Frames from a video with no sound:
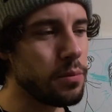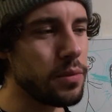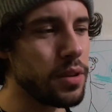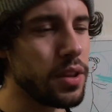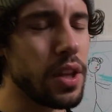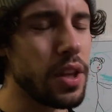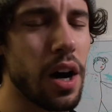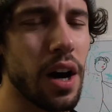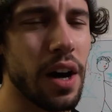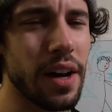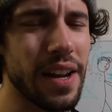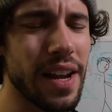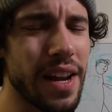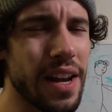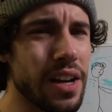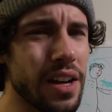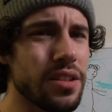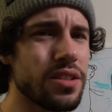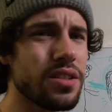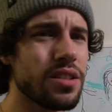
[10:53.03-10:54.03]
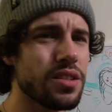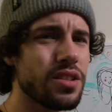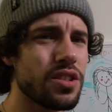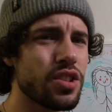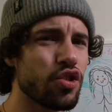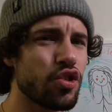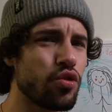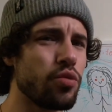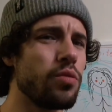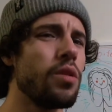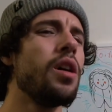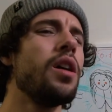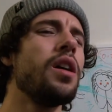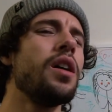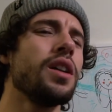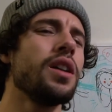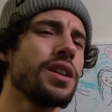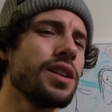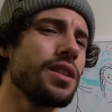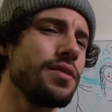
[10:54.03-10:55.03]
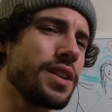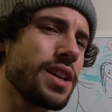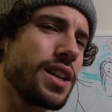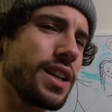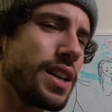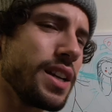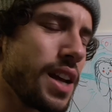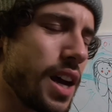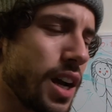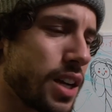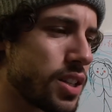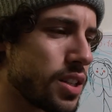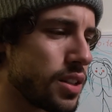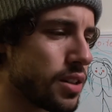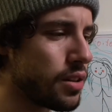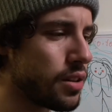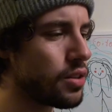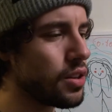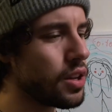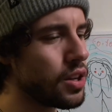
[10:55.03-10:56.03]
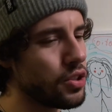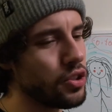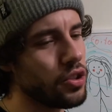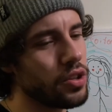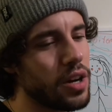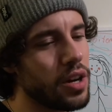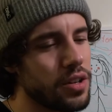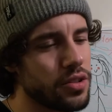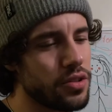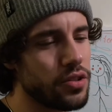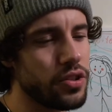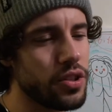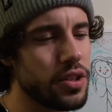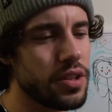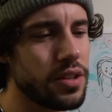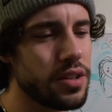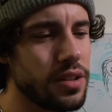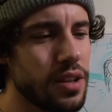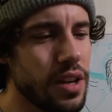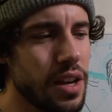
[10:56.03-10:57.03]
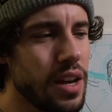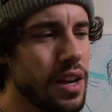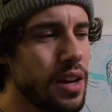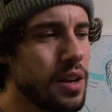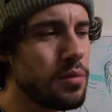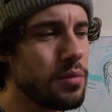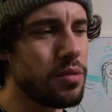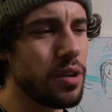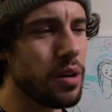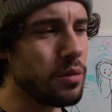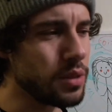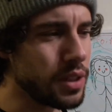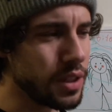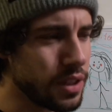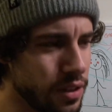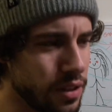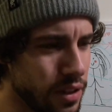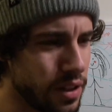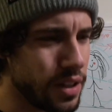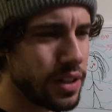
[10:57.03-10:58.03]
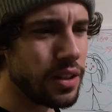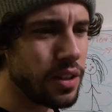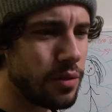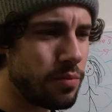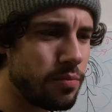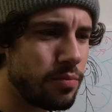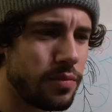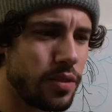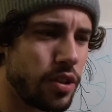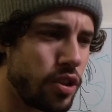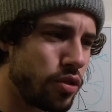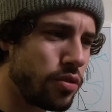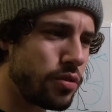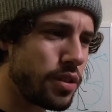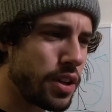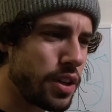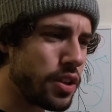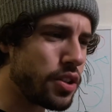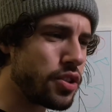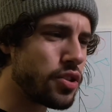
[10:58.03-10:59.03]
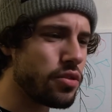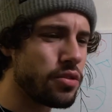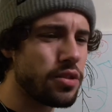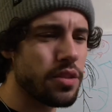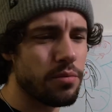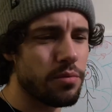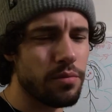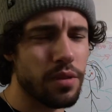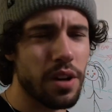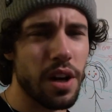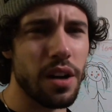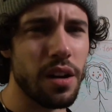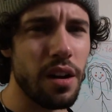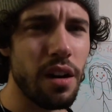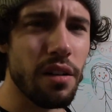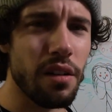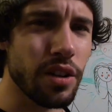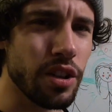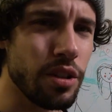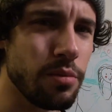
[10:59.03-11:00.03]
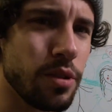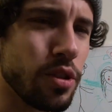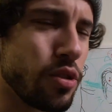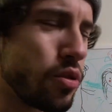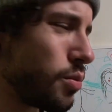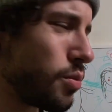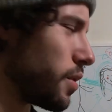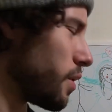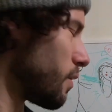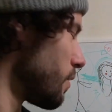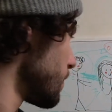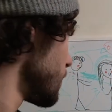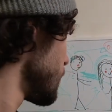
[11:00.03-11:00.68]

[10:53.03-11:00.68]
not as strong of a connection, and you guys are just probably gonna end up, getting into some kind of argument or whatever.